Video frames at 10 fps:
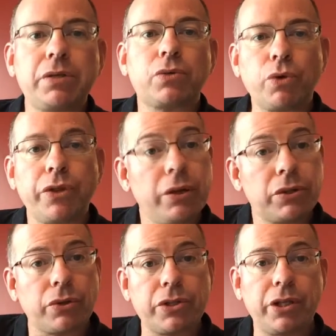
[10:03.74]
it's worth
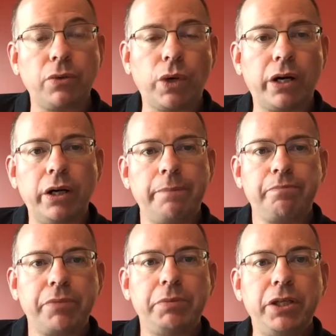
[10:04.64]
outsourcing where
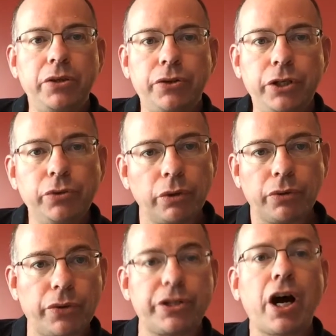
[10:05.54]
maybe either you don't
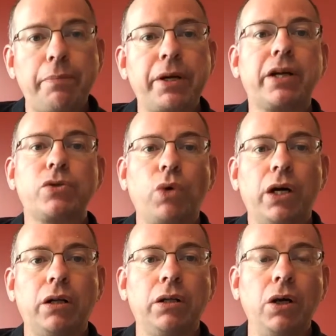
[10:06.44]
know the topic as
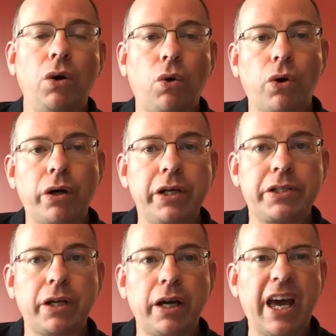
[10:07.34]
well, or
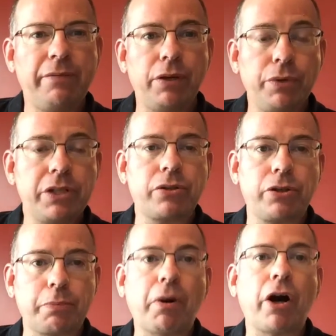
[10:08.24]
it's a heavy
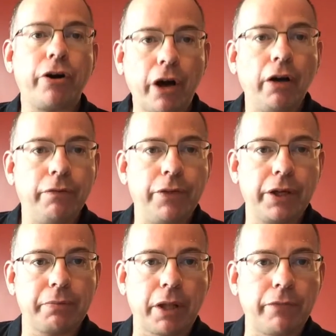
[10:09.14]
research part of
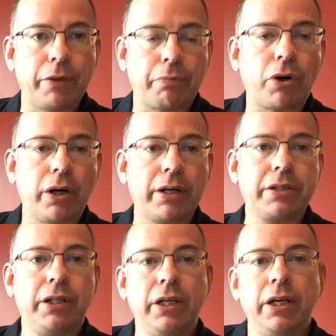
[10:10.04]
the
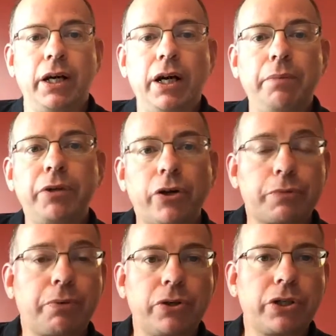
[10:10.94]
product, not as
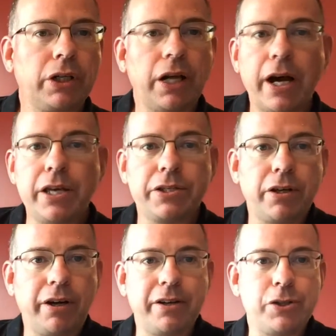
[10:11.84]
personalized,
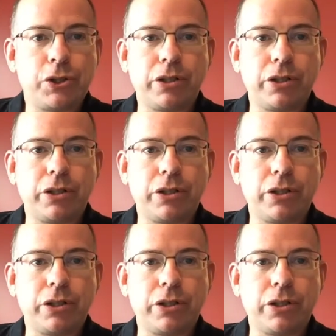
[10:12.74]
not a